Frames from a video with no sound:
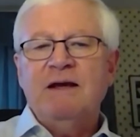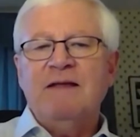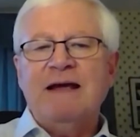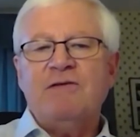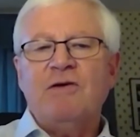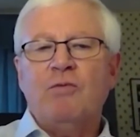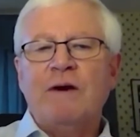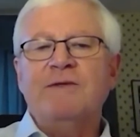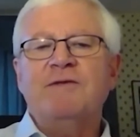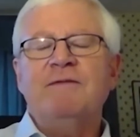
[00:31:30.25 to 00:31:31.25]
That's a
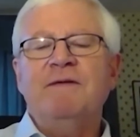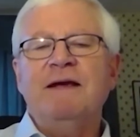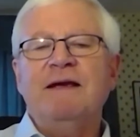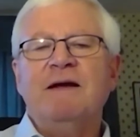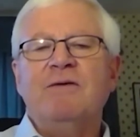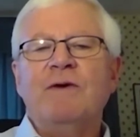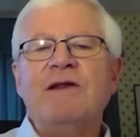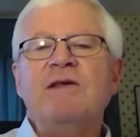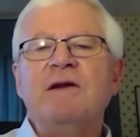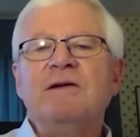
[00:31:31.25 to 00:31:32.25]
relatively uh,
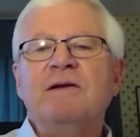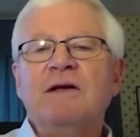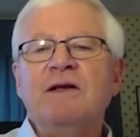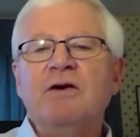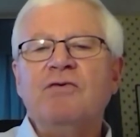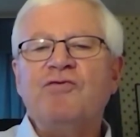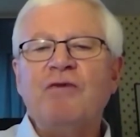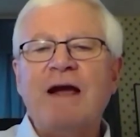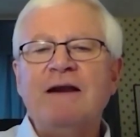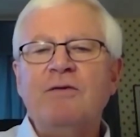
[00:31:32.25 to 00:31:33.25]
recent, uh, you know,
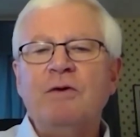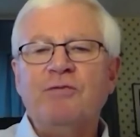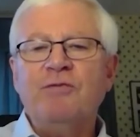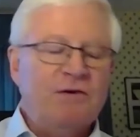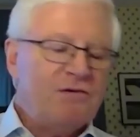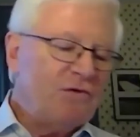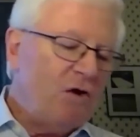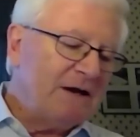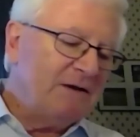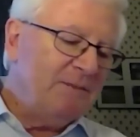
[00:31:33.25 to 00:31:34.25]
trend which we just
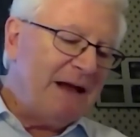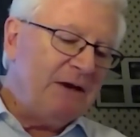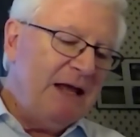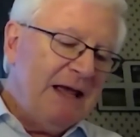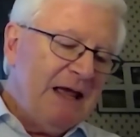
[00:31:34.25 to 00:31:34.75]
talked about.